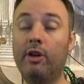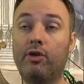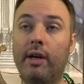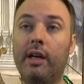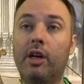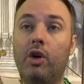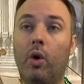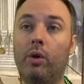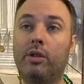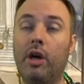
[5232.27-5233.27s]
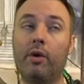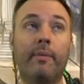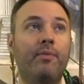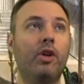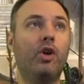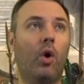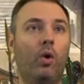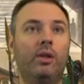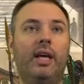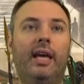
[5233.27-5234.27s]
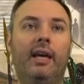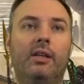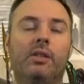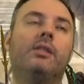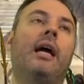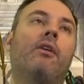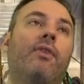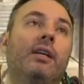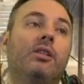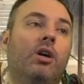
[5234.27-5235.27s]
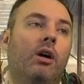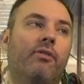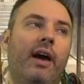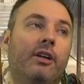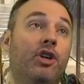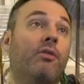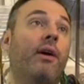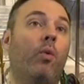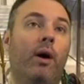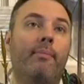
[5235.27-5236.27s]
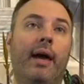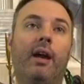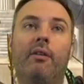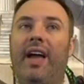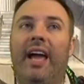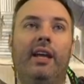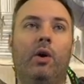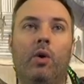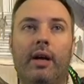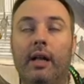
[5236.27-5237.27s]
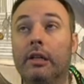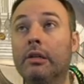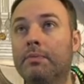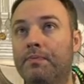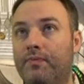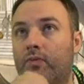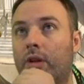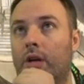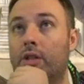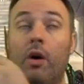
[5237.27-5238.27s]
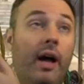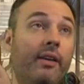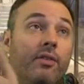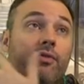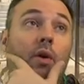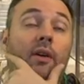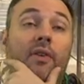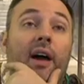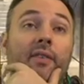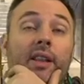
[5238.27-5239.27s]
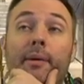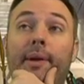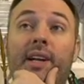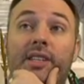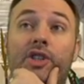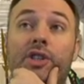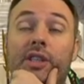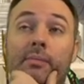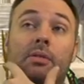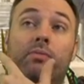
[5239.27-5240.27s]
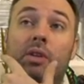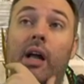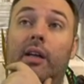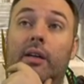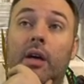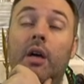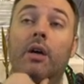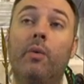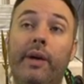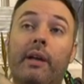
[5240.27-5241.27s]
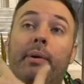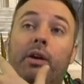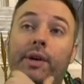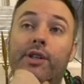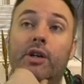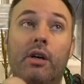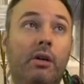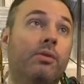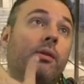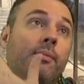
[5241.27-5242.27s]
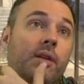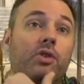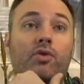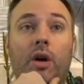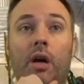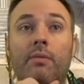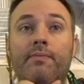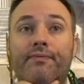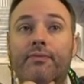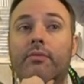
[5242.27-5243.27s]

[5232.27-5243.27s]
And creating a gold token. Gold is sacrifice this artifact, generate one mana of any old color. So I'd give this four out of five in Limited, because it just seems solid. We get a big creature, sometimes you get to draw.